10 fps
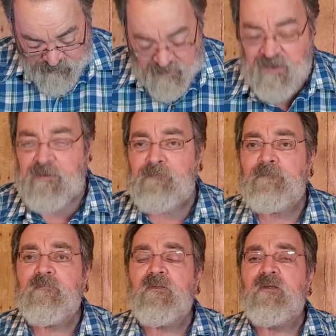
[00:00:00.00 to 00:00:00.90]
Okay?
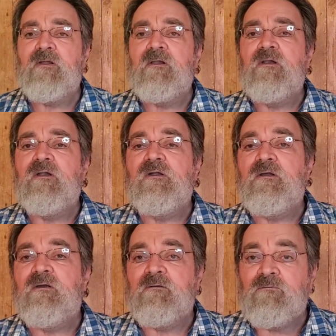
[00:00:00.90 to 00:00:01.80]

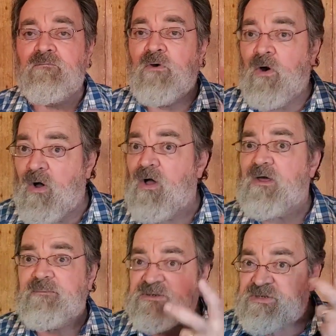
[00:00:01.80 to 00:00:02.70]
We're all
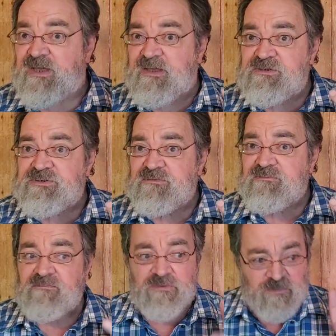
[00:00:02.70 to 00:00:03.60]
going to be changed.
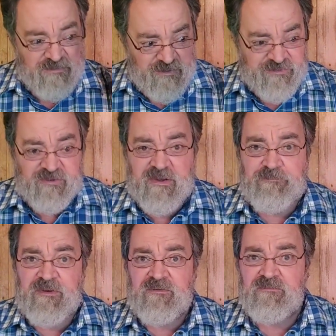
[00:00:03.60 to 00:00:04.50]
The ones that are
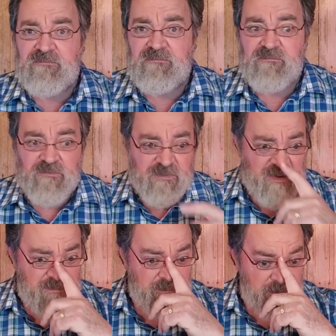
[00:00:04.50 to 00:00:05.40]
sleeping.
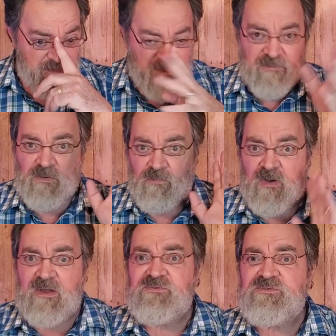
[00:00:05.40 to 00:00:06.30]
Okay? And the
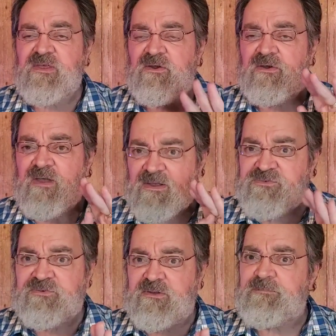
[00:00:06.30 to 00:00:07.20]
ones that are
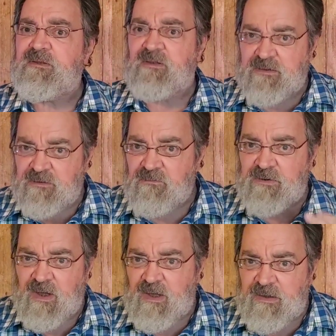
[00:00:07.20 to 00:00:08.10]
not sleeping, like
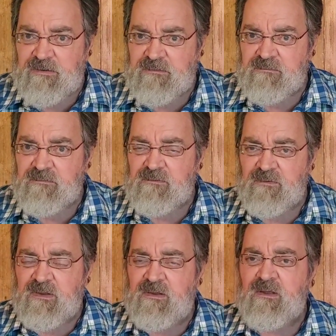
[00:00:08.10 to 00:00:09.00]
you and I.
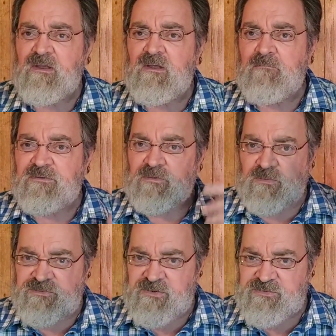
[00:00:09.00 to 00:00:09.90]
Okay? But the
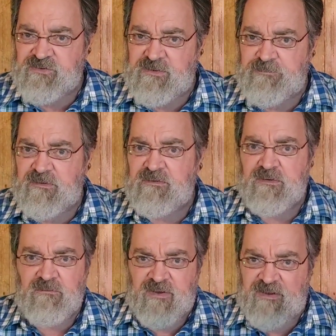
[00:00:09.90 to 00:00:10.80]
ones that are sleeping
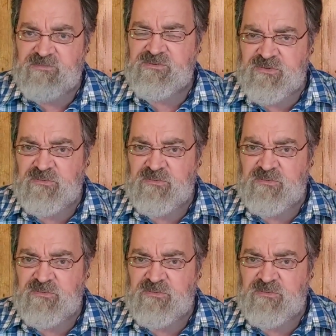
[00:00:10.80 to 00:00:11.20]
in the graves and